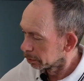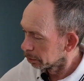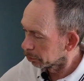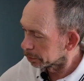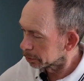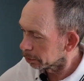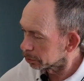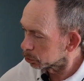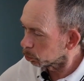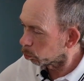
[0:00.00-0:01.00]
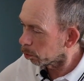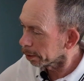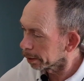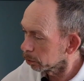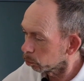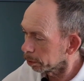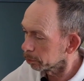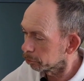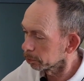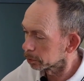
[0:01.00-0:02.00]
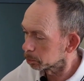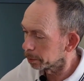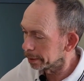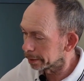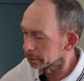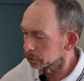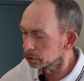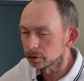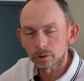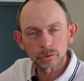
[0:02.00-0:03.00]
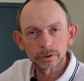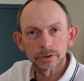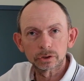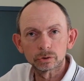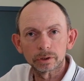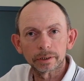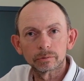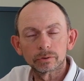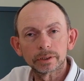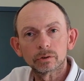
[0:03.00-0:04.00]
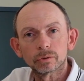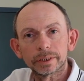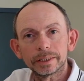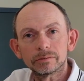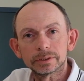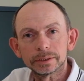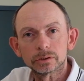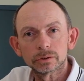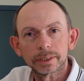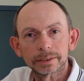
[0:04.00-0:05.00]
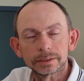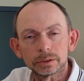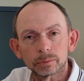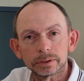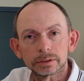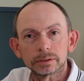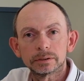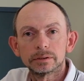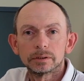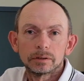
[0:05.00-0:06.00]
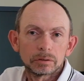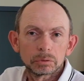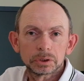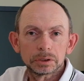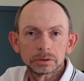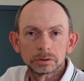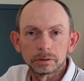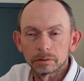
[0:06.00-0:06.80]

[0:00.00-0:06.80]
Not entirely sure why, although the focus peaking's not as good, I don't think, on here as it is on the X-T20, which is,